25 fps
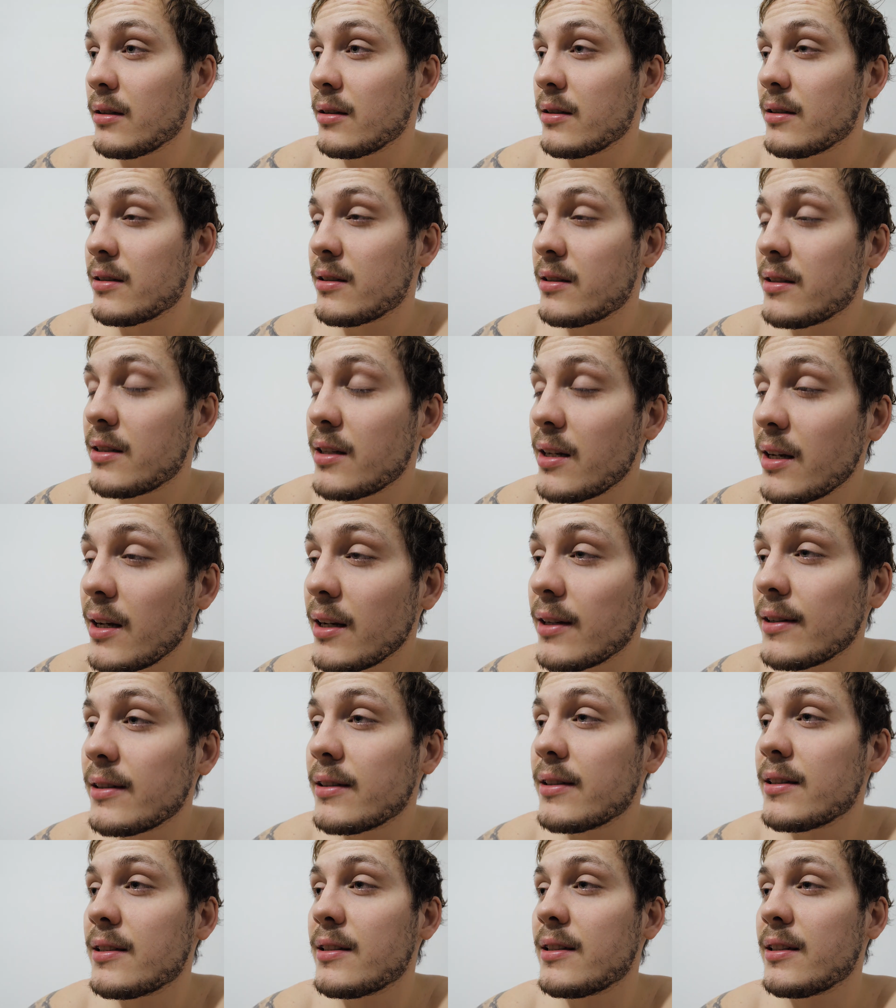
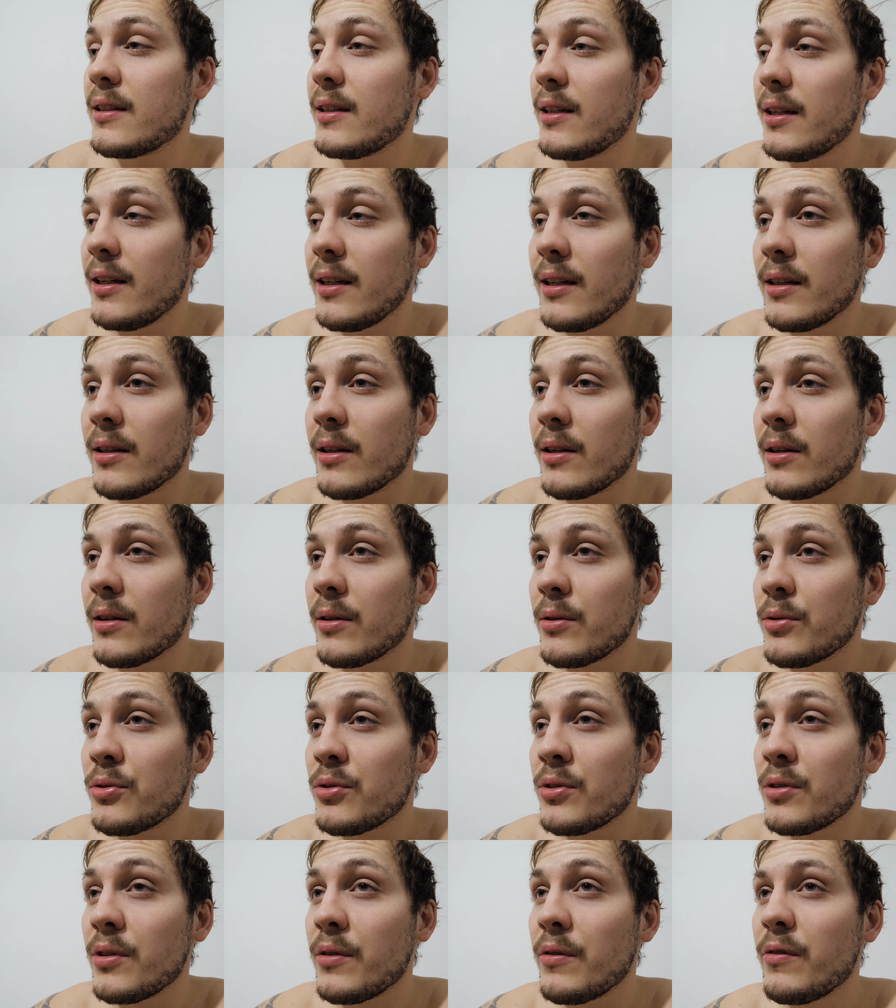6
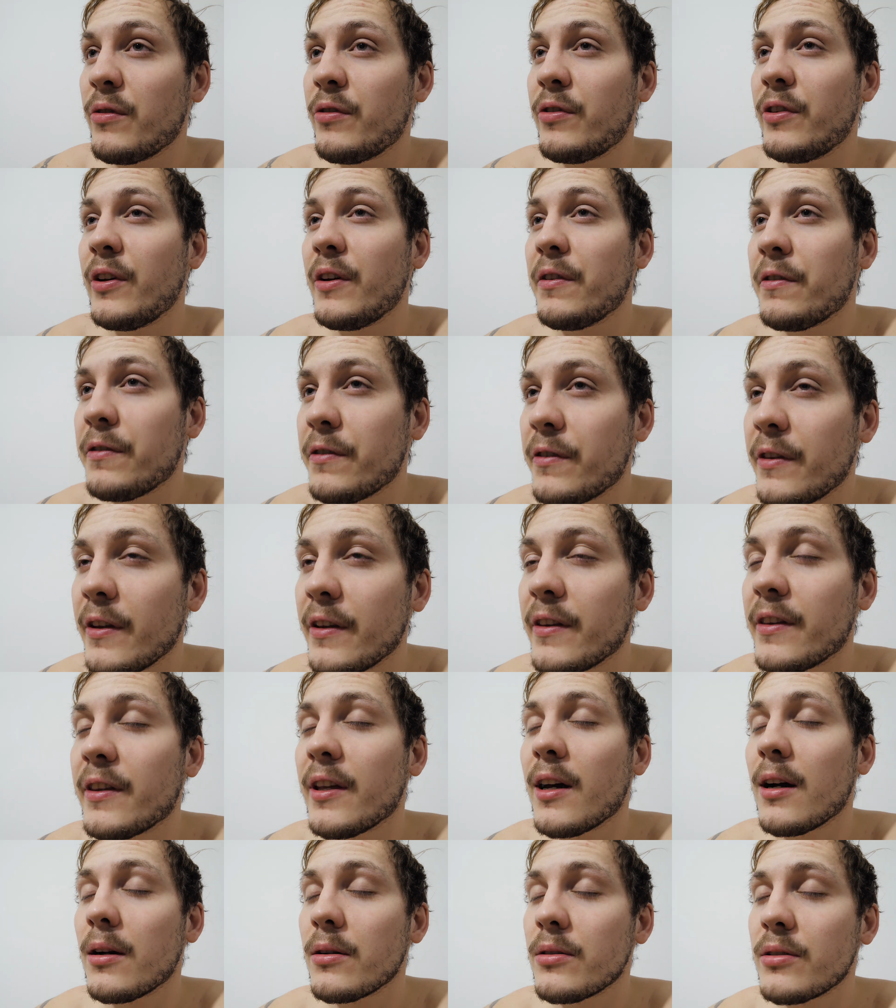kilos,
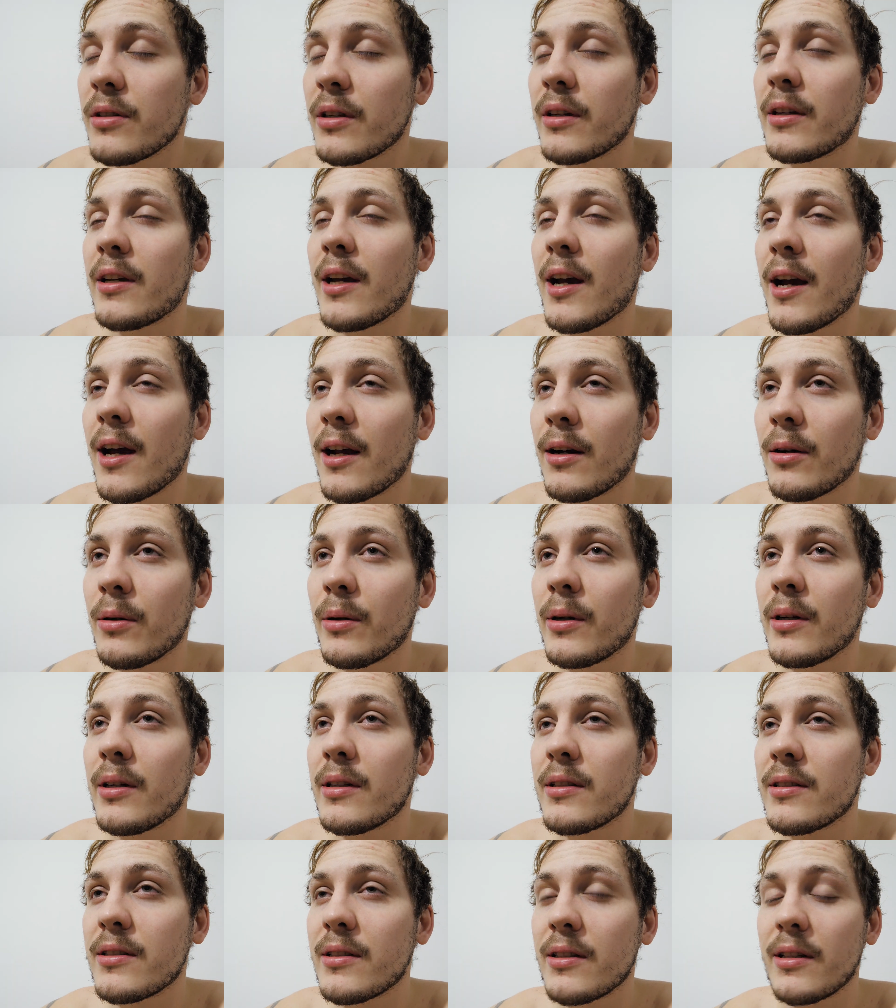50,000
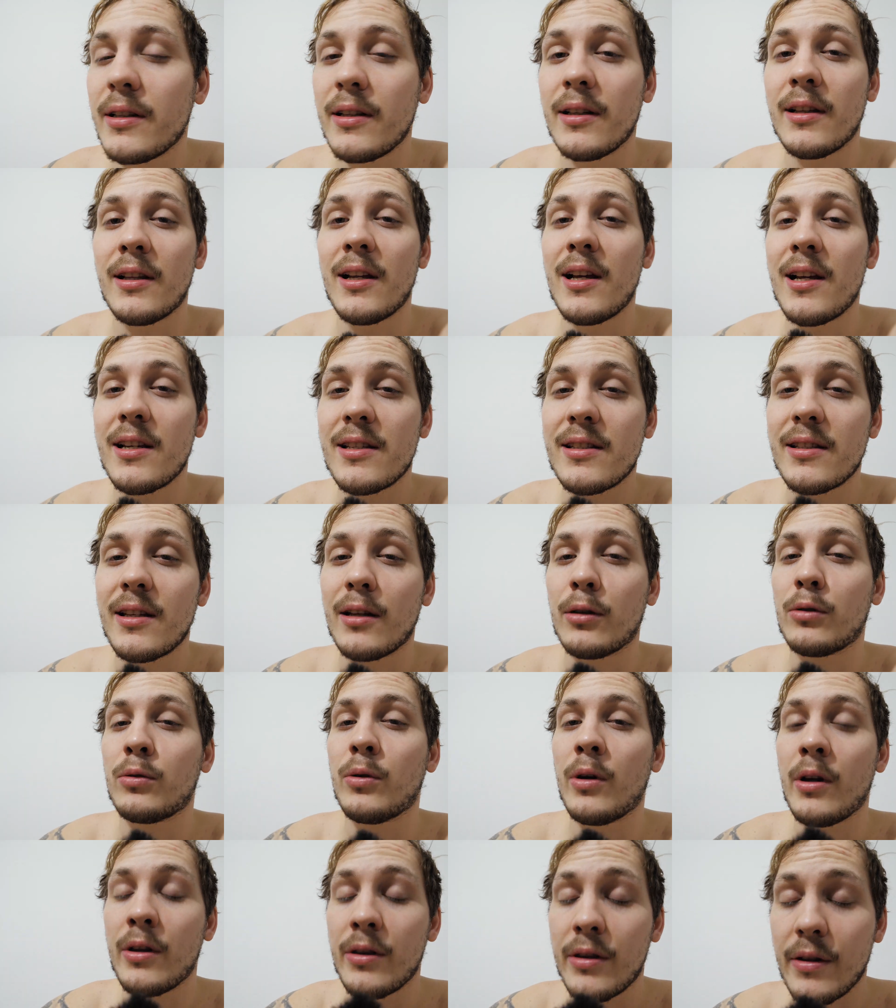calories in less than
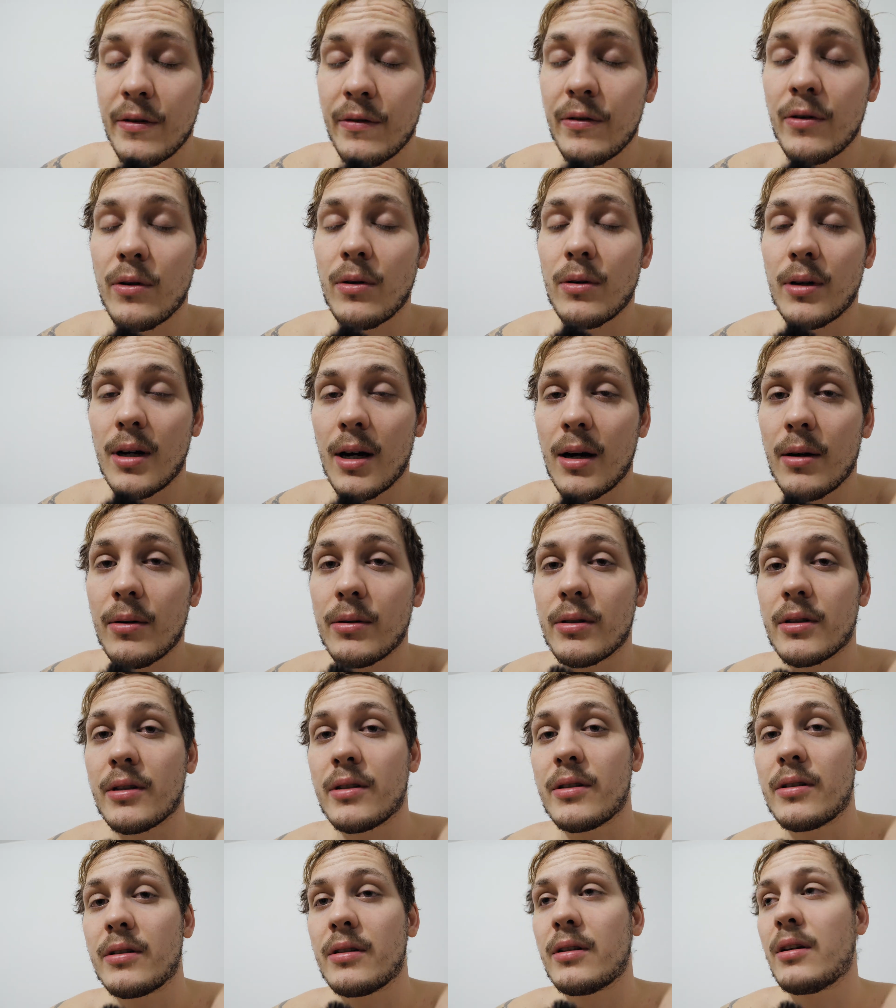24
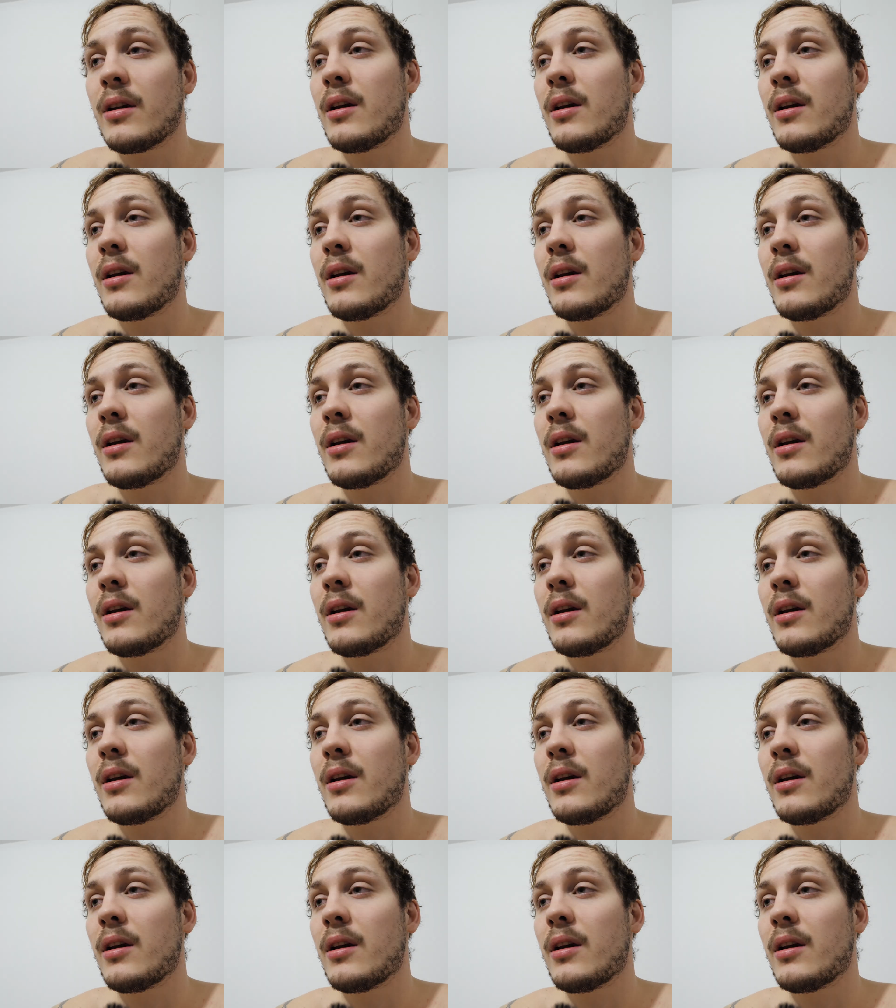hours.